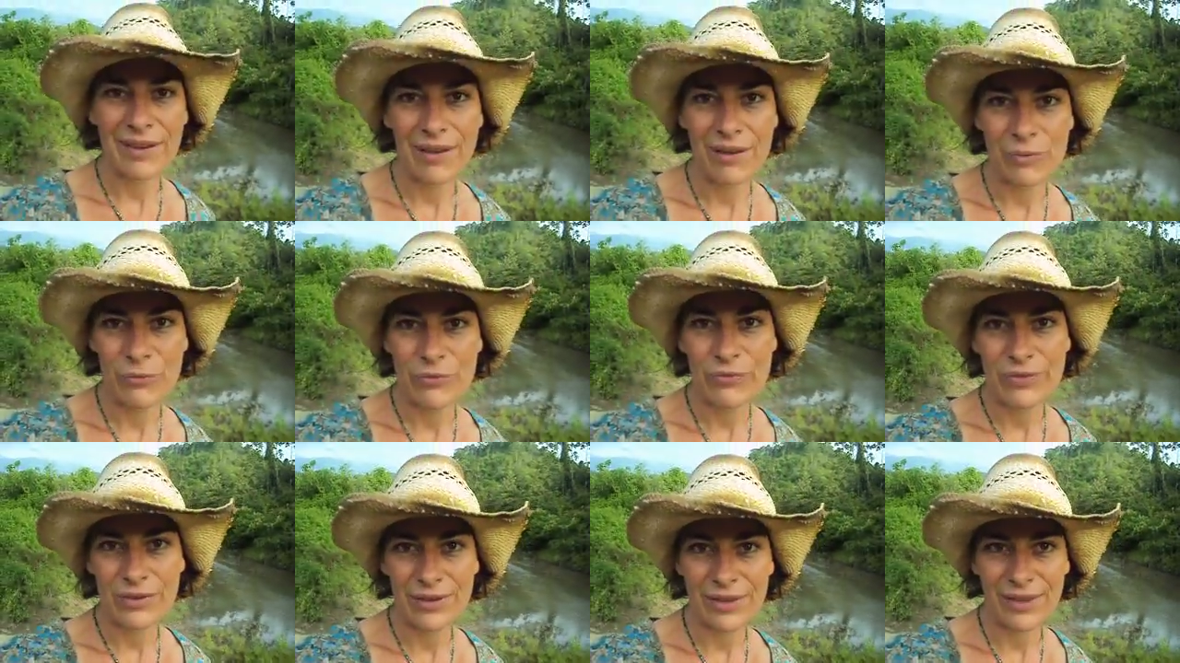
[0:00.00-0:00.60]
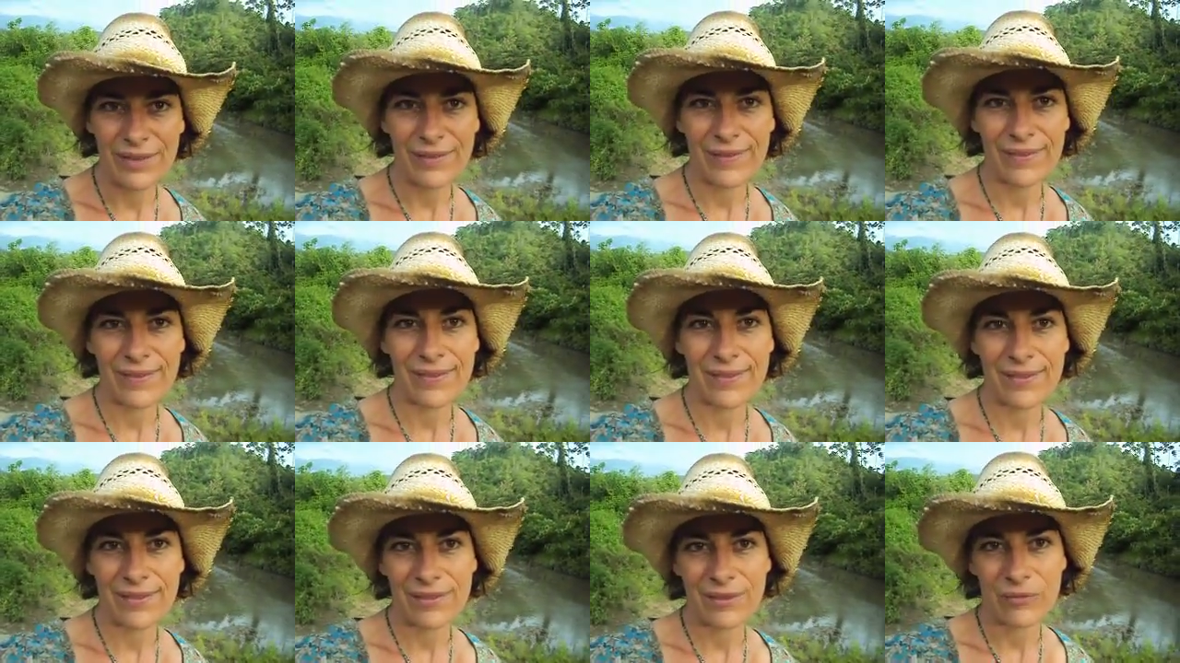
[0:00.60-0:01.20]
all my time for
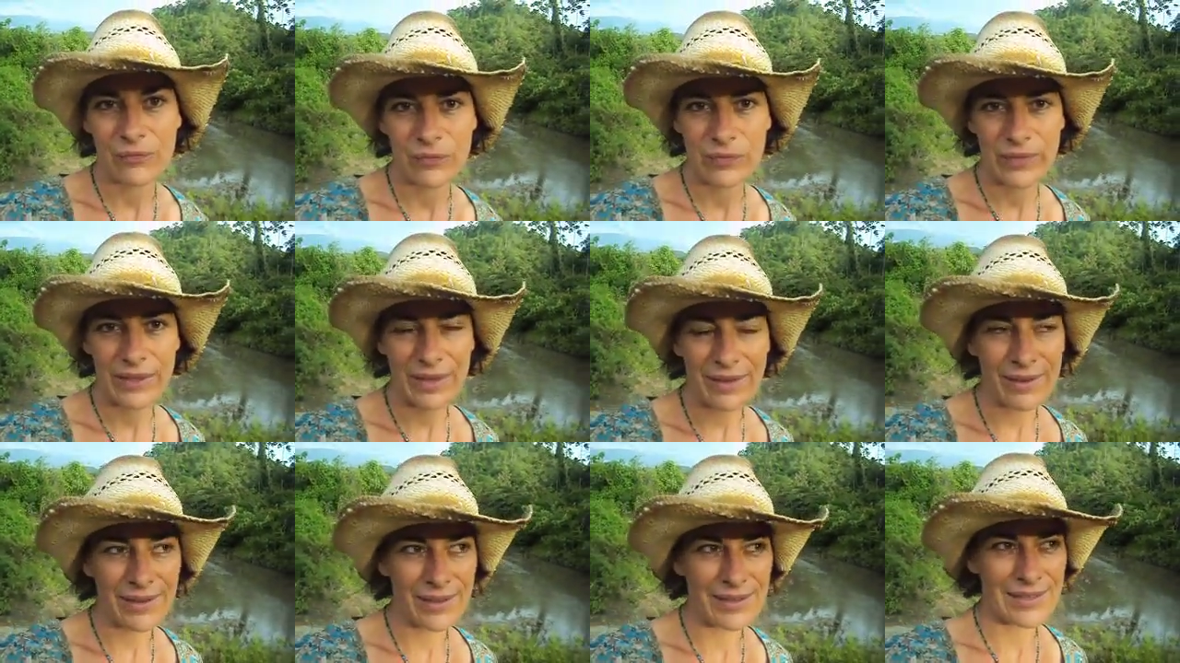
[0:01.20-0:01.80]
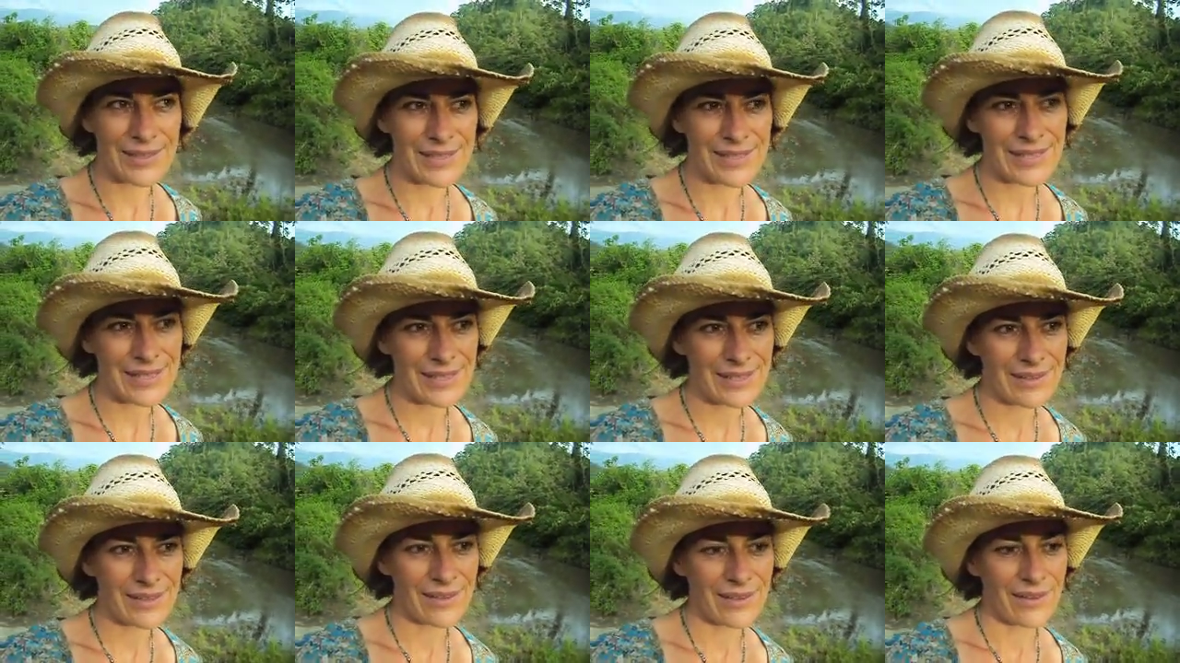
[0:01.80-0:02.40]
this,
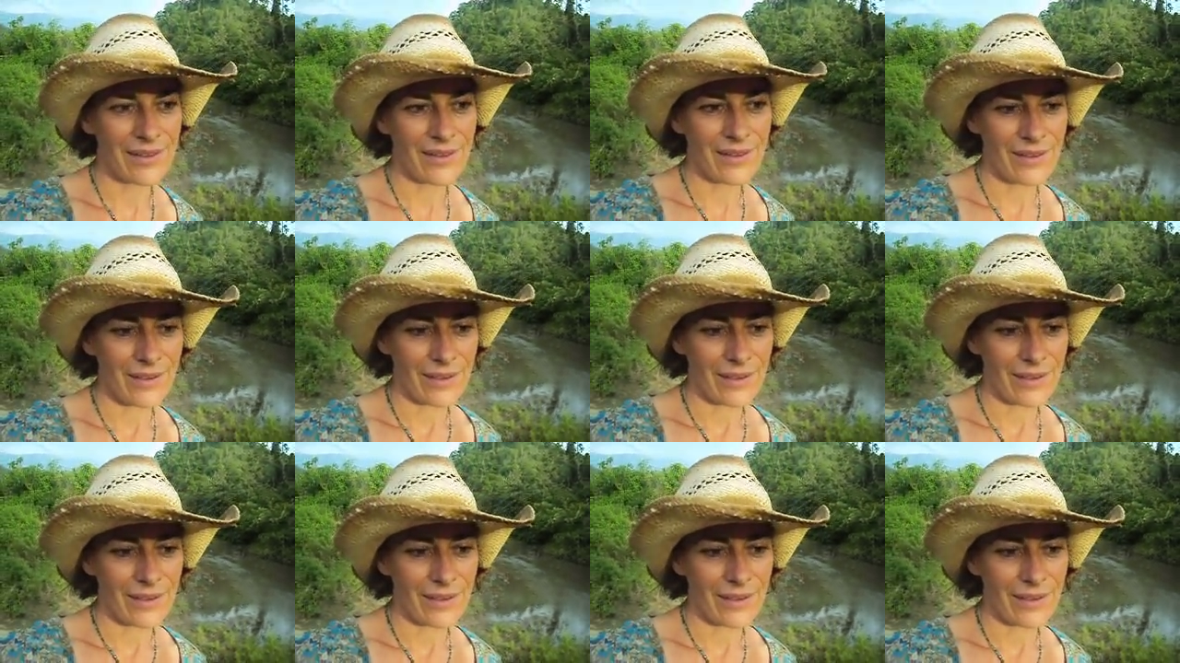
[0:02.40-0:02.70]
and